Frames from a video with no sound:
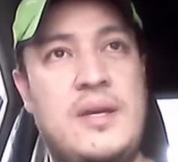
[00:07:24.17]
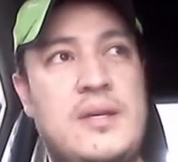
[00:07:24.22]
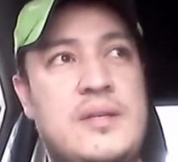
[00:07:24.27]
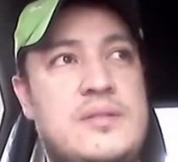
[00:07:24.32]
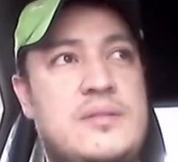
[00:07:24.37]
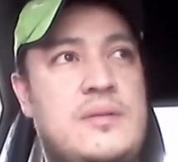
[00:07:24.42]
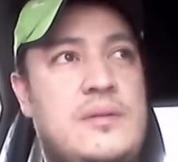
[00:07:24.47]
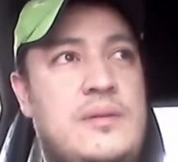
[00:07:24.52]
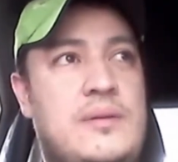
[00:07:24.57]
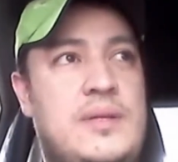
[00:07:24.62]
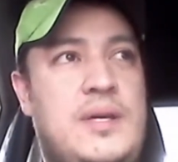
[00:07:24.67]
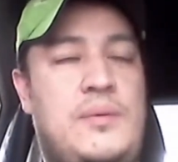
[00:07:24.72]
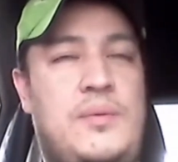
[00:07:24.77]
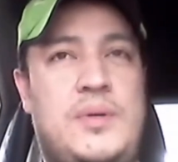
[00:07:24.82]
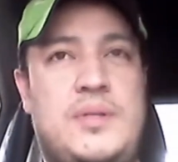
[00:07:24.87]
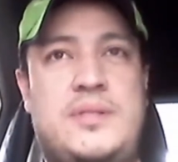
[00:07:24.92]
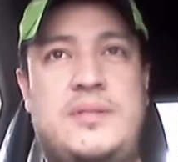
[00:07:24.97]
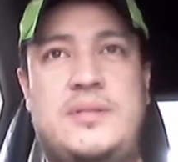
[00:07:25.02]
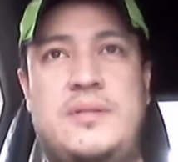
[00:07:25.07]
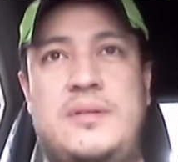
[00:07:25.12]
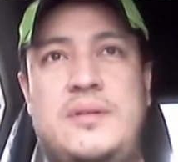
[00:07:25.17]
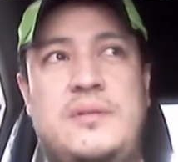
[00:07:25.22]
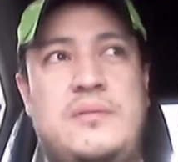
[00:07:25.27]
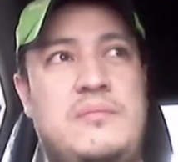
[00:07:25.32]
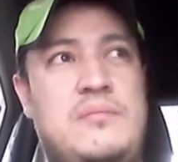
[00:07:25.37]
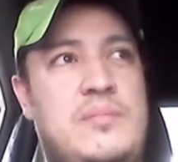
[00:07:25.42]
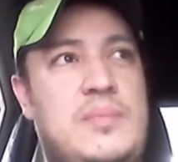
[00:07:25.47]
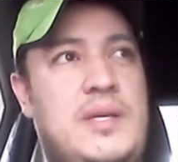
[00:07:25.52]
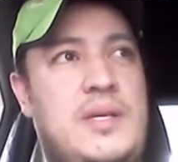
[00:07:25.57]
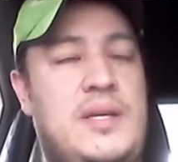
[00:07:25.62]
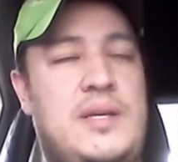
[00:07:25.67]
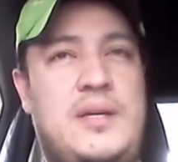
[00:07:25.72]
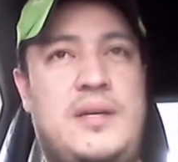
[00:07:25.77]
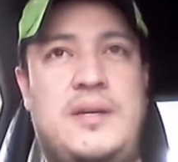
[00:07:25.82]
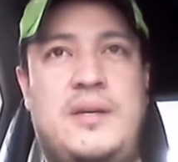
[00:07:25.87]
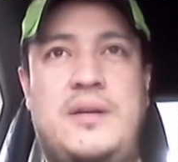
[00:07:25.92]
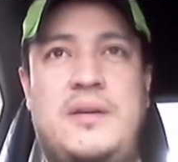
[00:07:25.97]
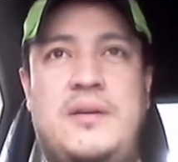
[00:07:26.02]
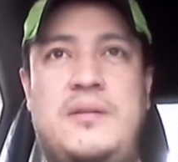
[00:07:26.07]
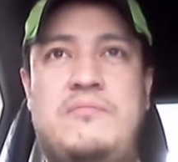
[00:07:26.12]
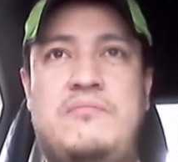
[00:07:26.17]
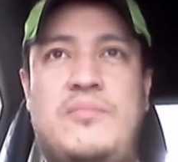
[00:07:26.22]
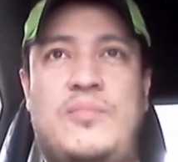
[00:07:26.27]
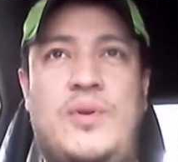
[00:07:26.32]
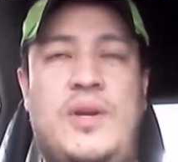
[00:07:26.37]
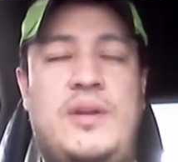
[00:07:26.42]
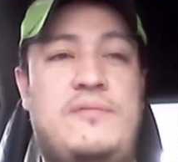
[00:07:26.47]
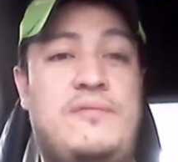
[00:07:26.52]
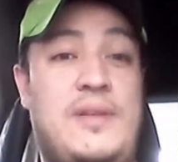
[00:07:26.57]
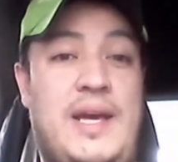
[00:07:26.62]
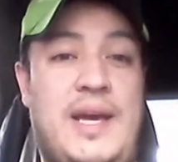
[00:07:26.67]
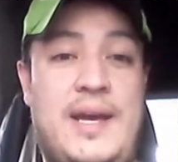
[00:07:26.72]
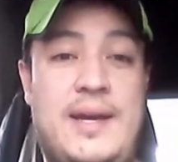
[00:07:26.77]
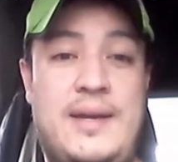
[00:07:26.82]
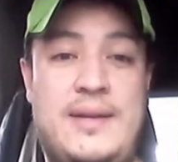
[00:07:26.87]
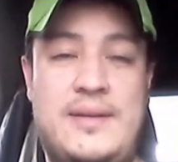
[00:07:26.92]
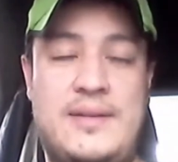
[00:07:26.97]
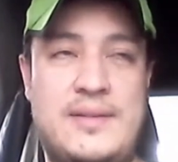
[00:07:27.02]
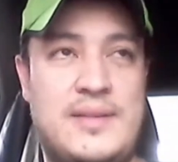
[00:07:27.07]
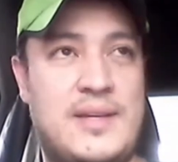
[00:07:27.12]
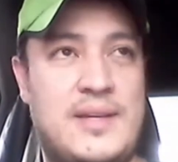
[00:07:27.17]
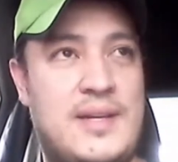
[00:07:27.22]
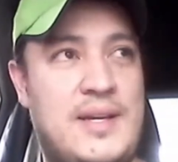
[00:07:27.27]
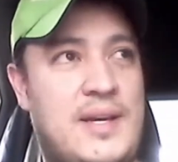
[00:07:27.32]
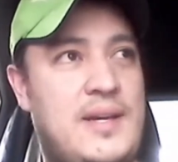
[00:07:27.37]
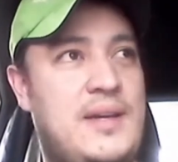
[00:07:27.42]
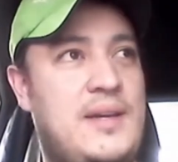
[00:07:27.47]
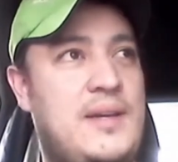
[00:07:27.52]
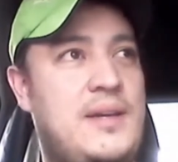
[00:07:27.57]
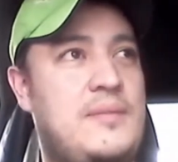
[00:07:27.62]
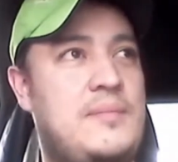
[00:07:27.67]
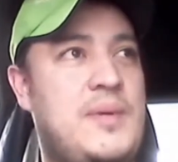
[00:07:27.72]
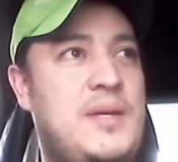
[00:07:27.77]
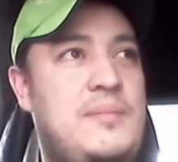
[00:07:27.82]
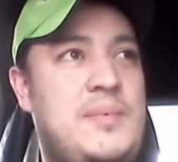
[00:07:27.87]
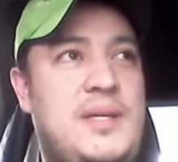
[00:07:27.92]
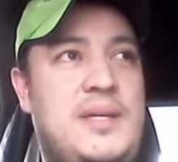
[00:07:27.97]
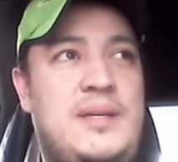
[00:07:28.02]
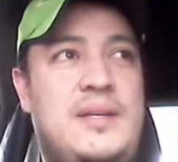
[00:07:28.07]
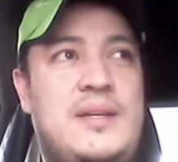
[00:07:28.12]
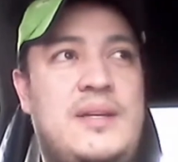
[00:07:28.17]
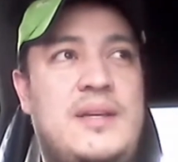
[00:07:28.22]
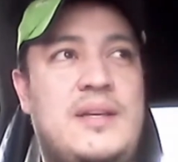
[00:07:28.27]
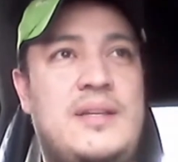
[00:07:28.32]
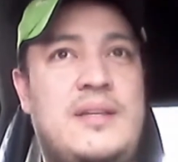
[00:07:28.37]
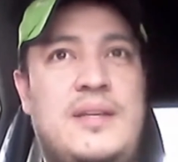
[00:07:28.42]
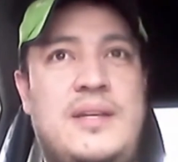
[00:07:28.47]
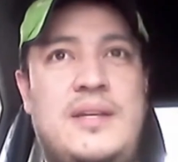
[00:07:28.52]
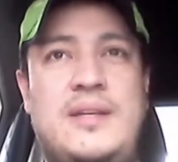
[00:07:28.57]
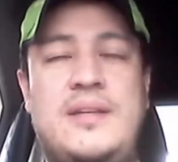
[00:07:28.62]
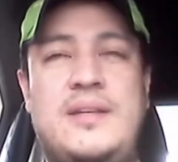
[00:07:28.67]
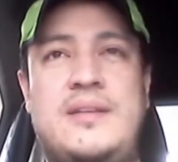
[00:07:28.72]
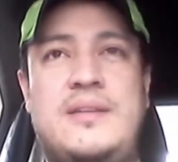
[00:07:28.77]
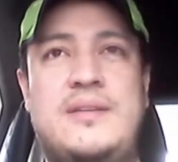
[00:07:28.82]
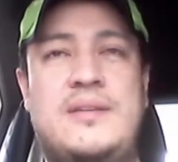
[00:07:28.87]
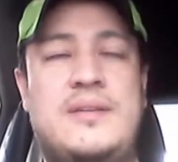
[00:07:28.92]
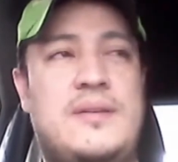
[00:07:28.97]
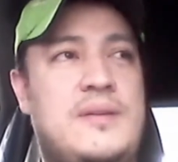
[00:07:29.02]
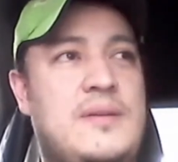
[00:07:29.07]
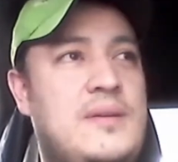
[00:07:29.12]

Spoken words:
So that was like a red flag that I maybe didn't